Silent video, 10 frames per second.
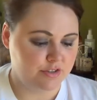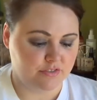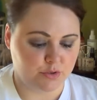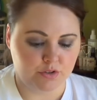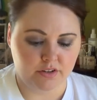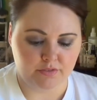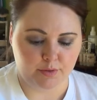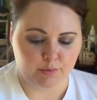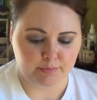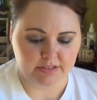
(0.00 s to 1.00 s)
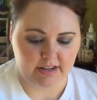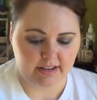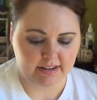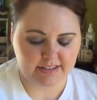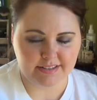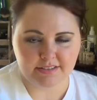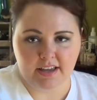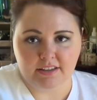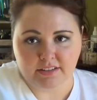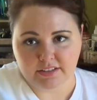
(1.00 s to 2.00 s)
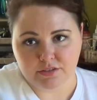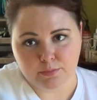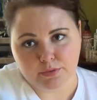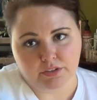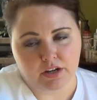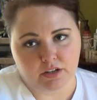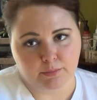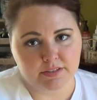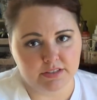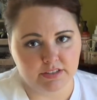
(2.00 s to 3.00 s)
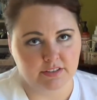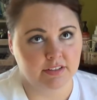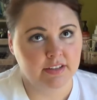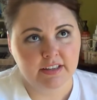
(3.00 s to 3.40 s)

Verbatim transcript: you have to order it from their website and it doesn't take like super long but still